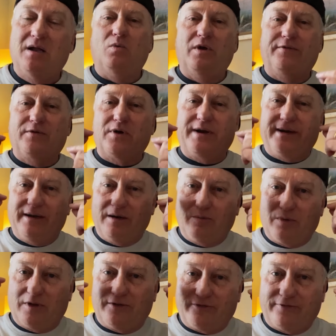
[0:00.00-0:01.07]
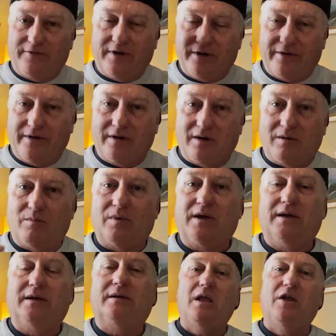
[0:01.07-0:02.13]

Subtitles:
We've got an inbuilt fear in our mind.